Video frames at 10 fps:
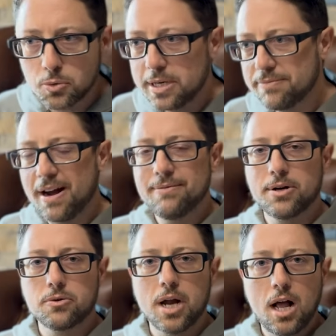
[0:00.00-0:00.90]
three to
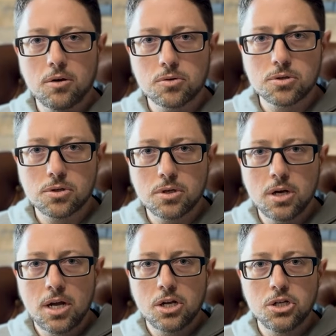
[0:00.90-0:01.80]
$500.
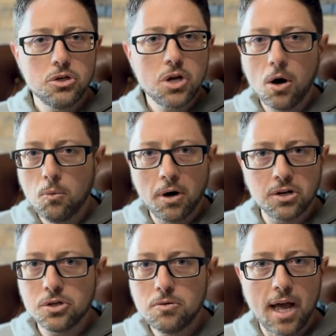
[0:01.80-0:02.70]
You don't want to
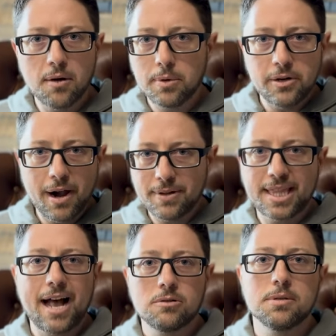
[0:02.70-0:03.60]
do that when you have a
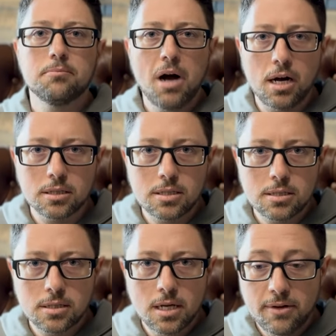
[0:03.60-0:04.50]
thousand bucks.
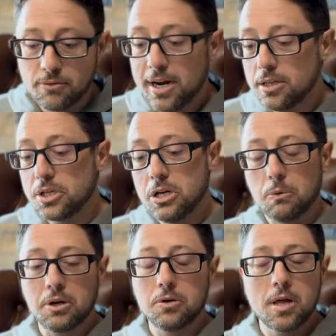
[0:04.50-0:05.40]
Frankly, you don't
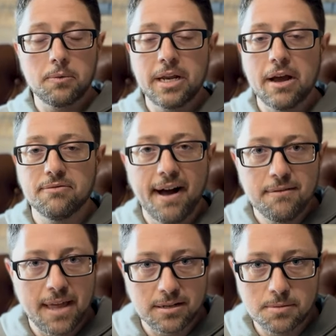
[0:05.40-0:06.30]
want to do that when you have
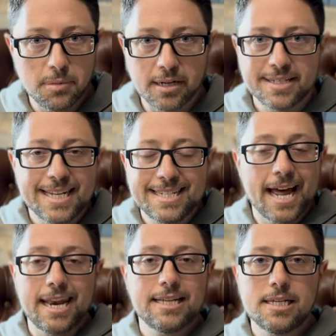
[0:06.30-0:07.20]
5,000 bucks. It's
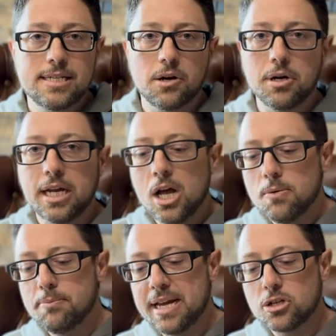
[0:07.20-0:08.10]
not necessary.
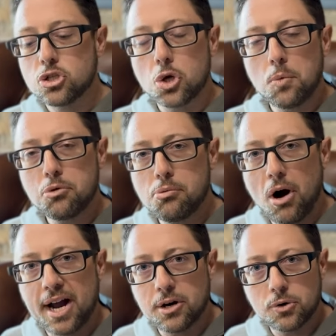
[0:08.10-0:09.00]
Be a sole
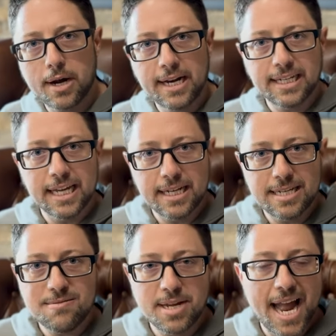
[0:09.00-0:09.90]
proprietor and get a
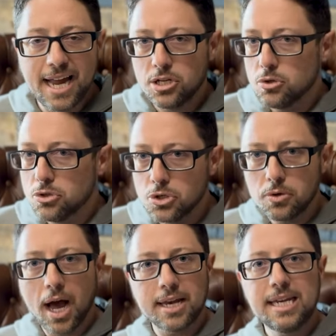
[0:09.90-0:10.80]
DBA. You do
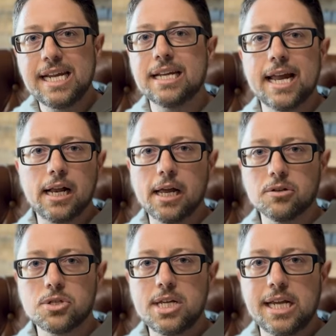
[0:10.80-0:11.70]
not need an
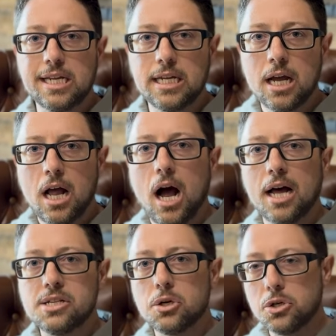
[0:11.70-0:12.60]
LLC
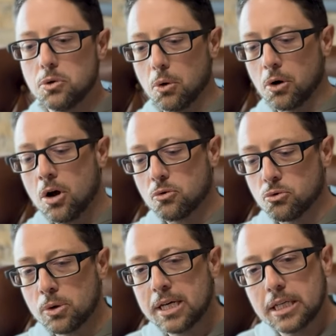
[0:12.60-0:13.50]
until you are
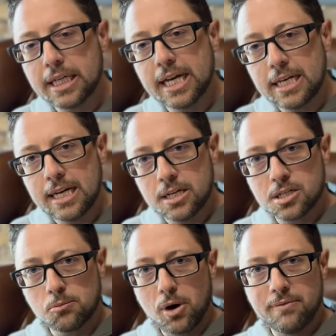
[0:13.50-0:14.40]
really getting into
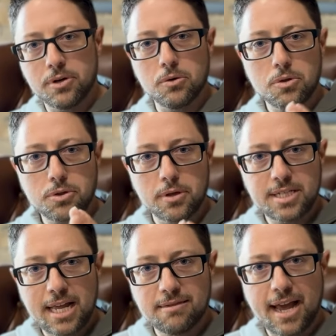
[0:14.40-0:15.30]
some revenue
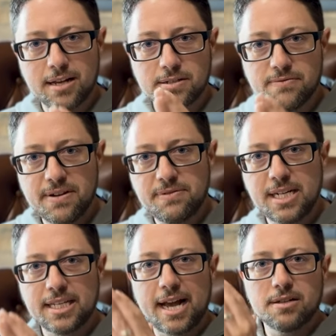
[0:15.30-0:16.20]
10,000,
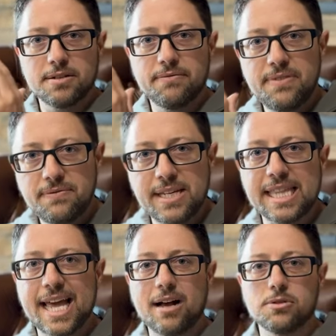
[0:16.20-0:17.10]
15,000,
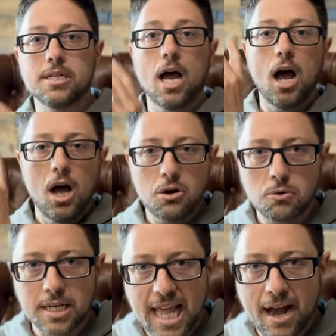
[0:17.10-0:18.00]
50,000,
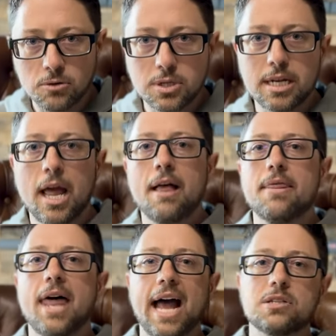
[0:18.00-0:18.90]
100,000.
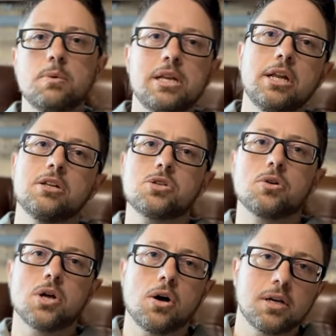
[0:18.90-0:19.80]
That's when you need to
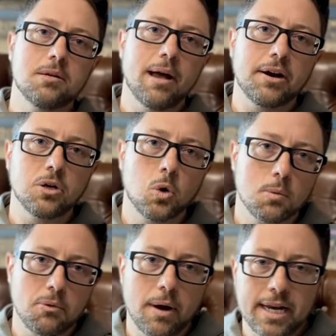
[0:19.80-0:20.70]
start talking about
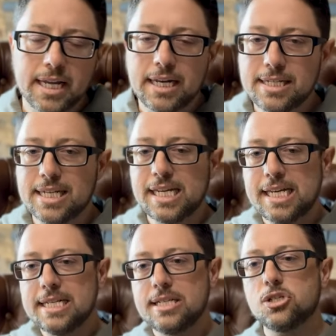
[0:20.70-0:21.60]
incorporating, and it's an
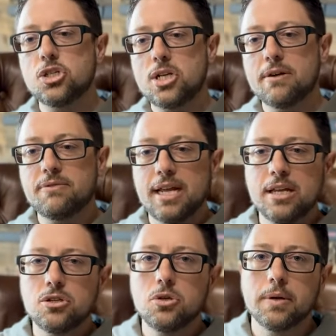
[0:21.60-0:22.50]
easy shift
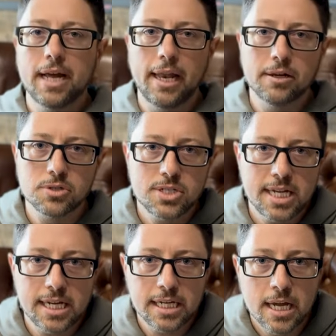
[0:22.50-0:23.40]
into an
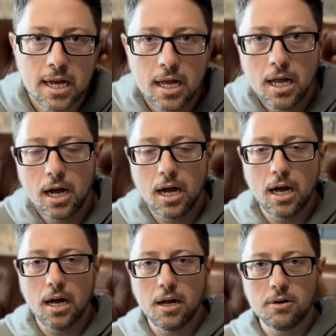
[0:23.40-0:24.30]
LLC
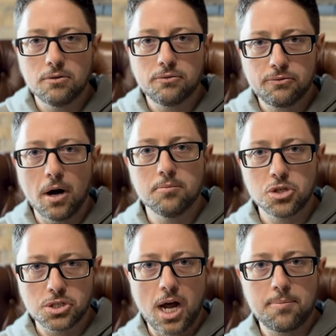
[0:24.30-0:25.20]
uh, from
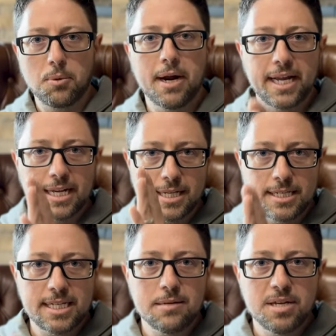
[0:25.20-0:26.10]
just operating as a
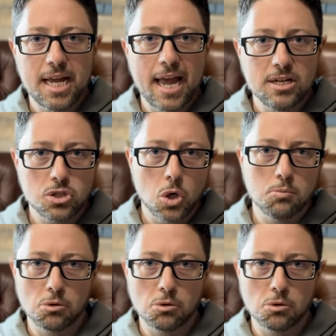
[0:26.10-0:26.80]
DBA sole